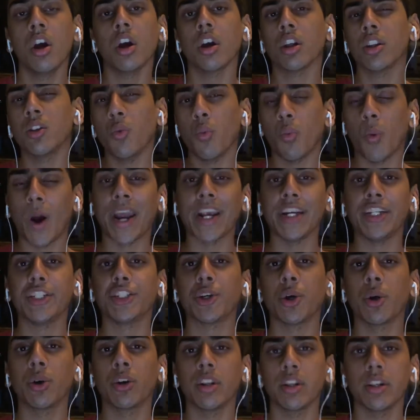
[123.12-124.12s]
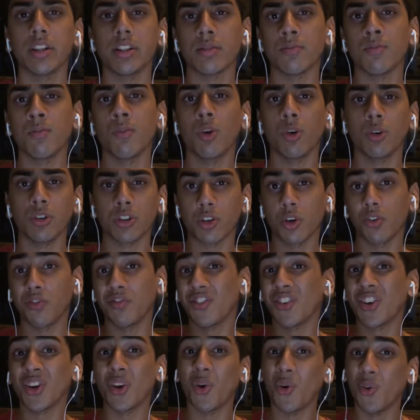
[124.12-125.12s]
The wide shot is most
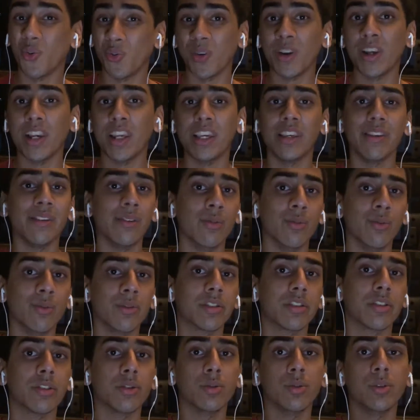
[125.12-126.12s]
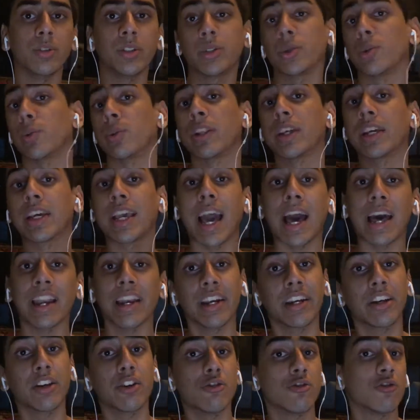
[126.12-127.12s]
often only used to show the
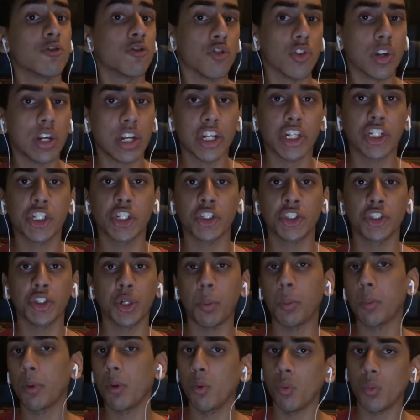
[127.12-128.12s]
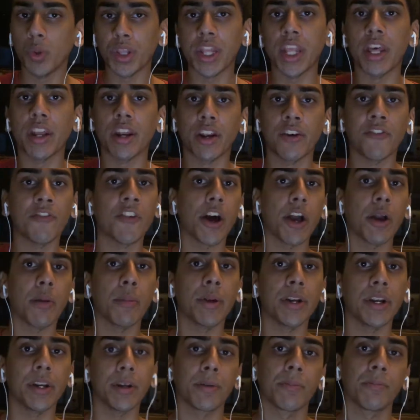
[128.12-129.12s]
character's relationship with their
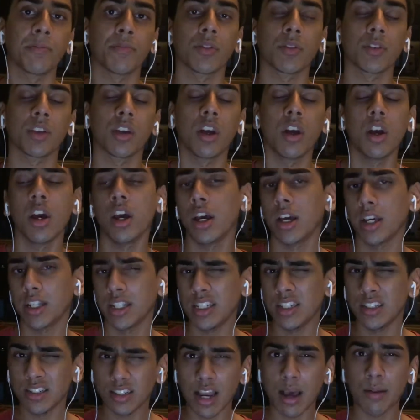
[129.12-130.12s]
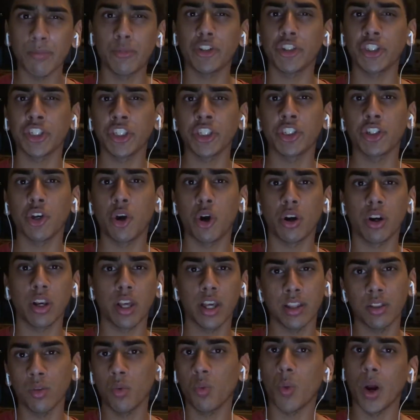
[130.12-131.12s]
environment. The establishing shot
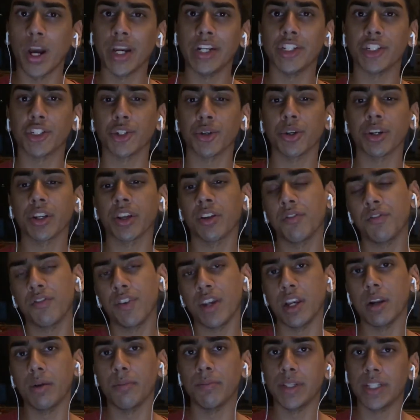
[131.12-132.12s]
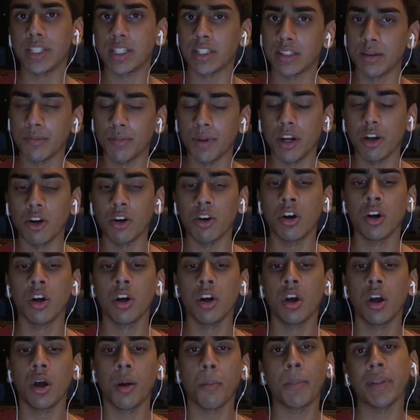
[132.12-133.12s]
and the wide shot can feel a bit similar,
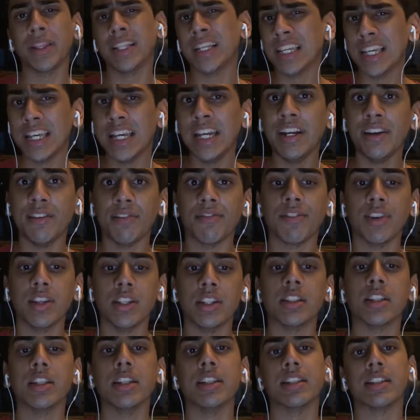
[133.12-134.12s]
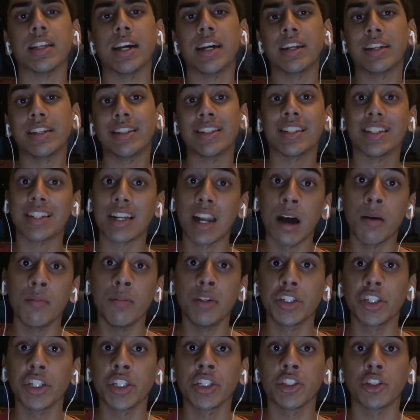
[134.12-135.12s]
but the key difference is that an
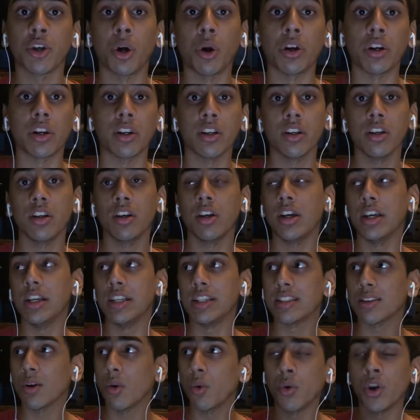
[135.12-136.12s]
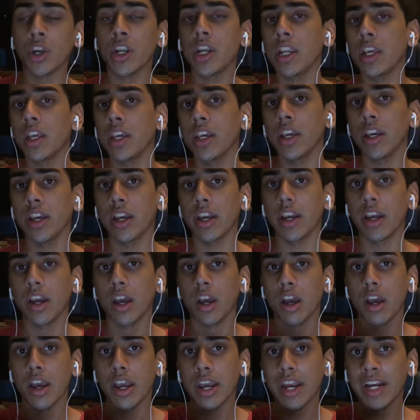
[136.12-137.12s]
establishing shot is only
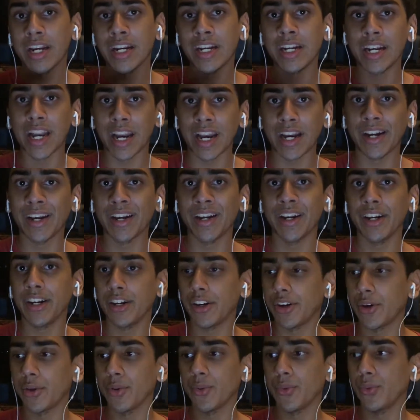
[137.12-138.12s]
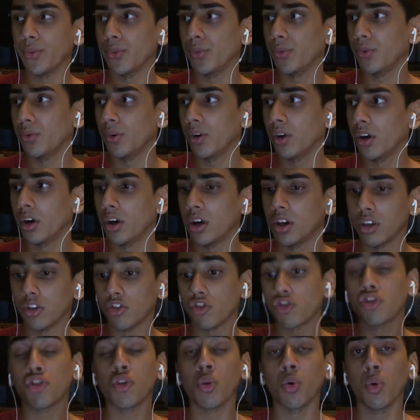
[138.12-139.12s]
intended to
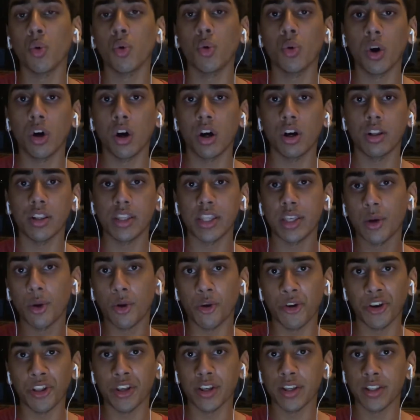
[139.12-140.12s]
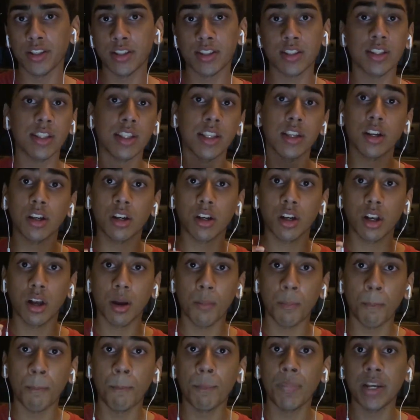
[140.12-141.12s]
show the audience the
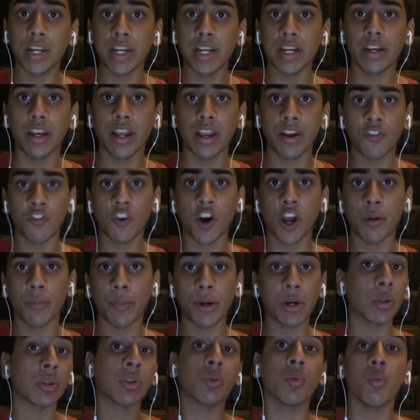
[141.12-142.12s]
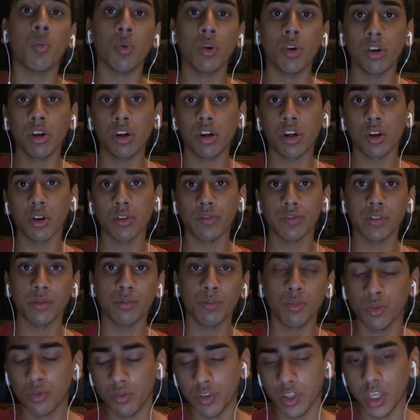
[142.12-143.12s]
complete environment or the world of the
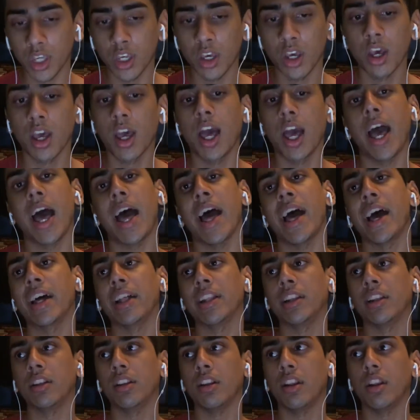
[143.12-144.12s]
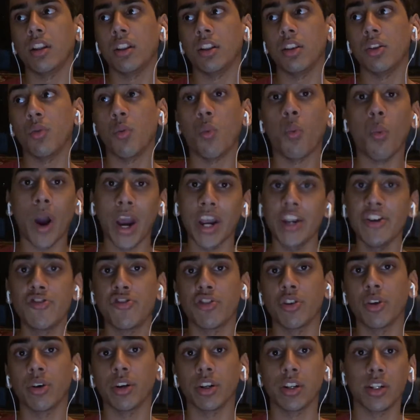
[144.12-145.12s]
movie, and the wide
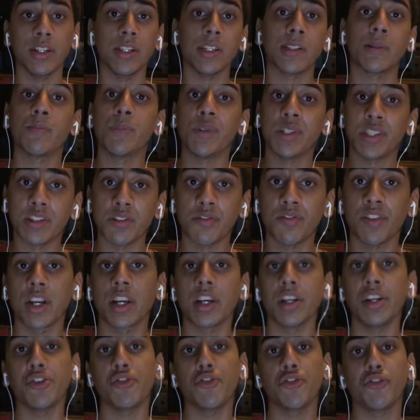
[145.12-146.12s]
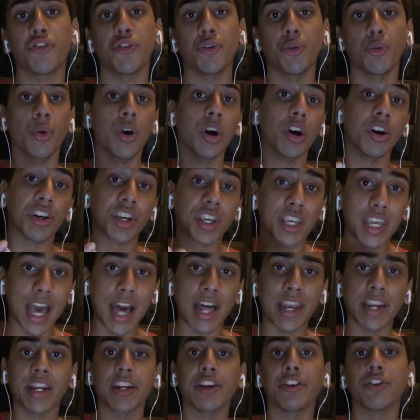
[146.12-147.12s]
shot is specifically to show a
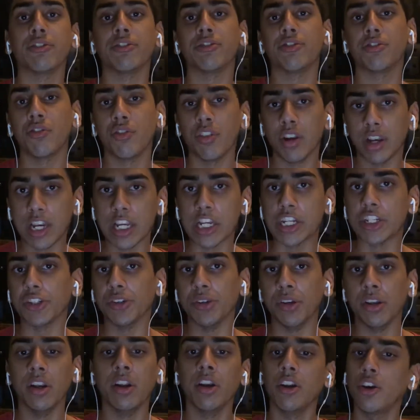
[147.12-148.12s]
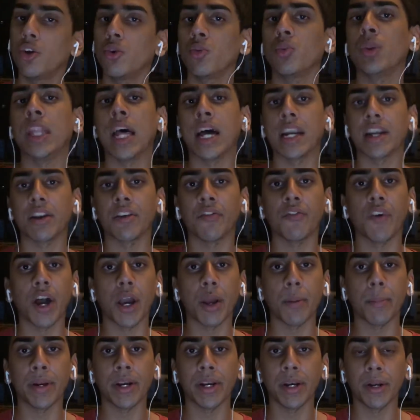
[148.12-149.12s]
character's relation to that
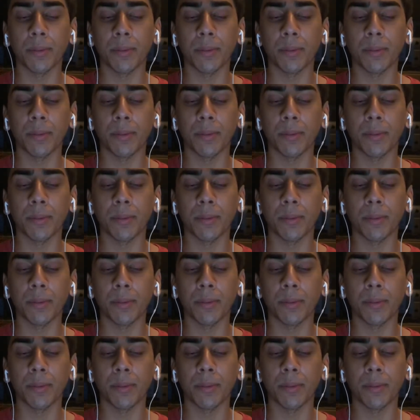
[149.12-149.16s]
environment.